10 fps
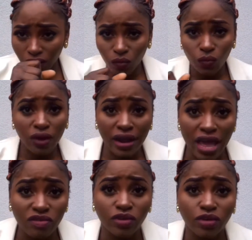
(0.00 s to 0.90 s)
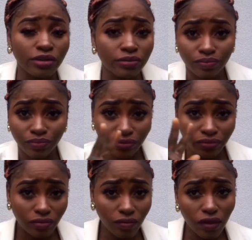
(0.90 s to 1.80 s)
whatever,
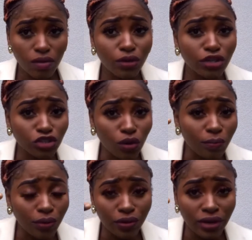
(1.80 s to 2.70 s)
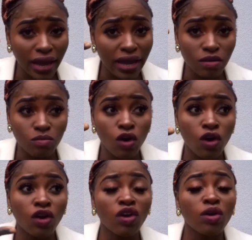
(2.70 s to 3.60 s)
but don't put any
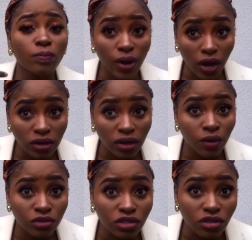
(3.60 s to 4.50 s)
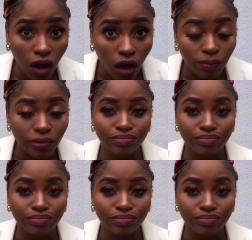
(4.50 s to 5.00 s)
more powder on top.